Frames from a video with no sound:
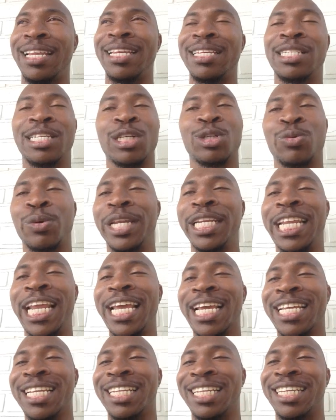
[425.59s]
it's just
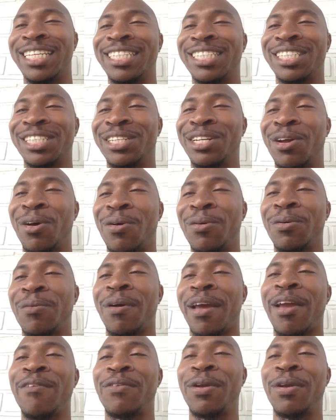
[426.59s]
ridiculous, you know.